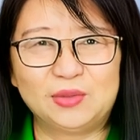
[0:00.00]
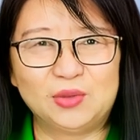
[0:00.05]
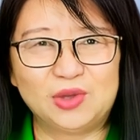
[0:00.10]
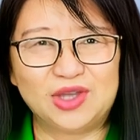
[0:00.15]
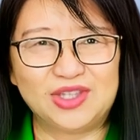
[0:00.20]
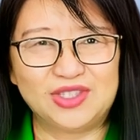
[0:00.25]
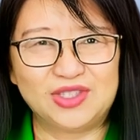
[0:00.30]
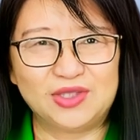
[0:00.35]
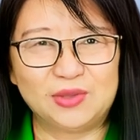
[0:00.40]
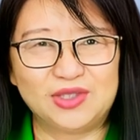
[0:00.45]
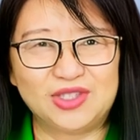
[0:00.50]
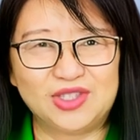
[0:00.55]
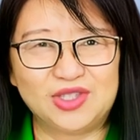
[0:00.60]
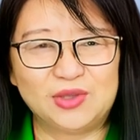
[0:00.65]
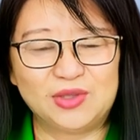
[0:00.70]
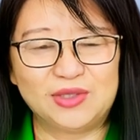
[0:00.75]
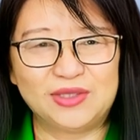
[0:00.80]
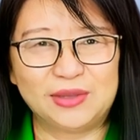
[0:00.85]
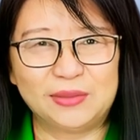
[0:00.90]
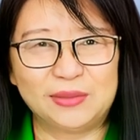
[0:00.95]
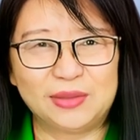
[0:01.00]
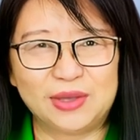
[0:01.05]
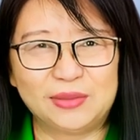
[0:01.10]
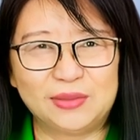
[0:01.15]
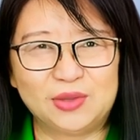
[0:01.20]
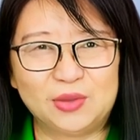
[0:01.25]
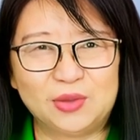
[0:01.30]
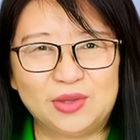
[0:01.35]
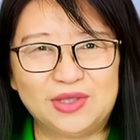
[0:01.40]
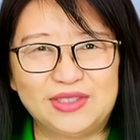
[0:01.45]
Worked to ensure that
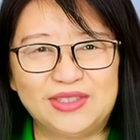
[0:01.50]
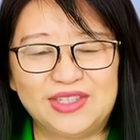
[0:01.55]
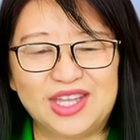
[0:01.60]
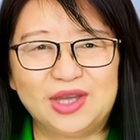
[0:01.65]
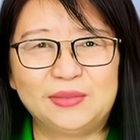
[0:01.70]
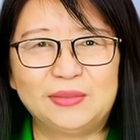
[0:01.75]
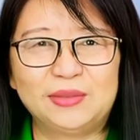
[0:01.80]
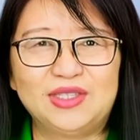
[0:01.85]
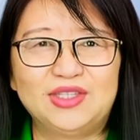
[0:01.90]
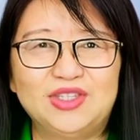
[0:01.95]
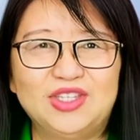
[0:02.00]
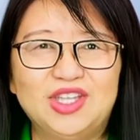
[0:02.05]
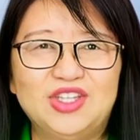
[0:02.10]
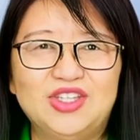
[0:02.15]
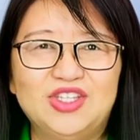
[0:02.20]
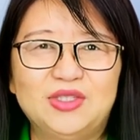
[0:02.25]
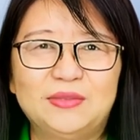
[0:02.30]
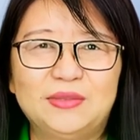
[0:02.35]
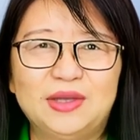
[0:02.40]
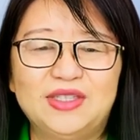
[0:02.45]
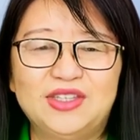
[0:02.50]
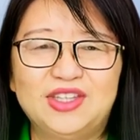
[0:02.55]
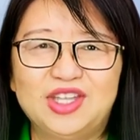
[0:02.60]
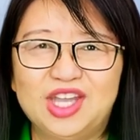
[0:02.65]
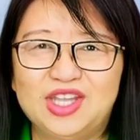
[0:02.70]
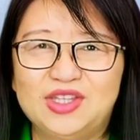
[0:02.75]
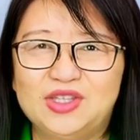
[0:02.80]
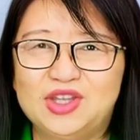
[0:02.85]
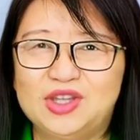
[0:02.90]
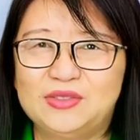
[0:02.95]
people would not be judged by the
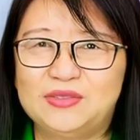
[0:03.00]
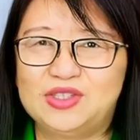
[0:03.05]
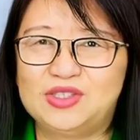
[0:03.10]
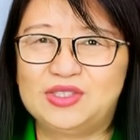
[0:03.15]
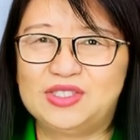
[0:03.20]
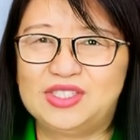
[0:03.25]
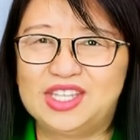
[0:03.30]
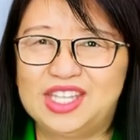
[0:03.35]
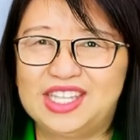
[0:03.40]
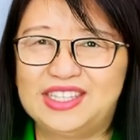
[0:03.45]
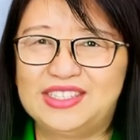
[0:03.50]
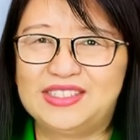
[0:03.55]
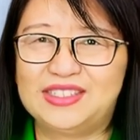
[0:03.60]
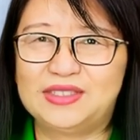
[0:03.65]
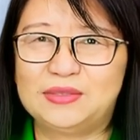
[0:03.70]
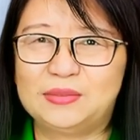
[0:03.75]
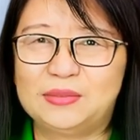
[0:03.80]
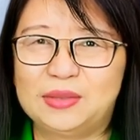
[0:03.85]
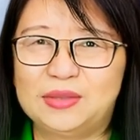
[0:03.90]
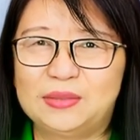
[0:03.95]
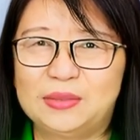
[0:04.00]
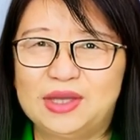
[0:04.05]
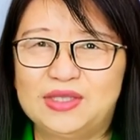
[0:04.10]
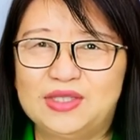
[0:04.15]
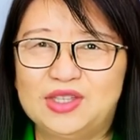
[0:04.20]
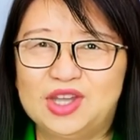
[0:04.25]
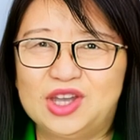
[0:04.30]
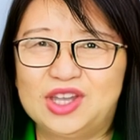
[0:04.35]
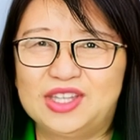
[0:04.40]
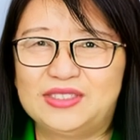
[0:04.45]
color of their skin, but by
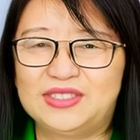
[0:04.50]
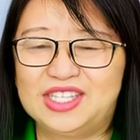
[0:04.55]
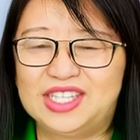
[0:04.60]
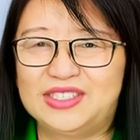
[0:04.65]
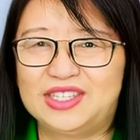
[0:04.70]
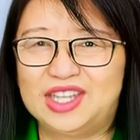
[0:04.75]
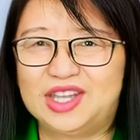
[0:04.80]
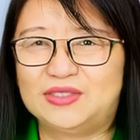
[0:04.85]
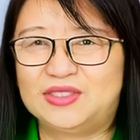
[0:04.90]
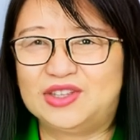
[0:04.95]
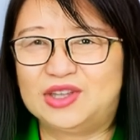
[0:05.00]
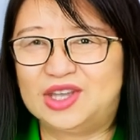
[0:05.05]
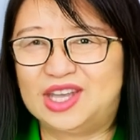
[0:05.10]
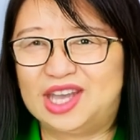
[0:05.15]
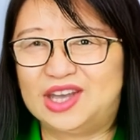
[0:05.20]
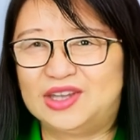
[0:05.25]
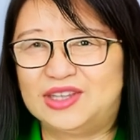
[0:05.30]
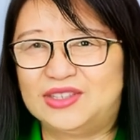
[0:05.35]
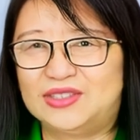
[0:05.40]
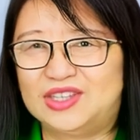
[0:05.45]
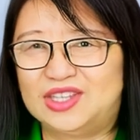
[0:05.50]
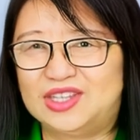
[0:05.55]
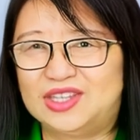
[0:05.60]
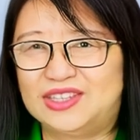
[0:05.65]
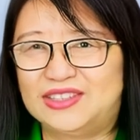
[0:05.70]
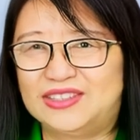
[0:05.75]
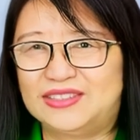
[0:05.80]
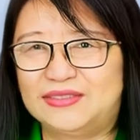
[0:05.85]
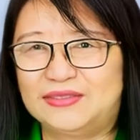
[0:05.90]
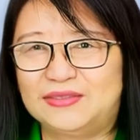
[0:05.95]
the content of their
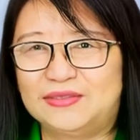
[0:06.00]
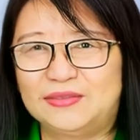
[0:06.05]
character.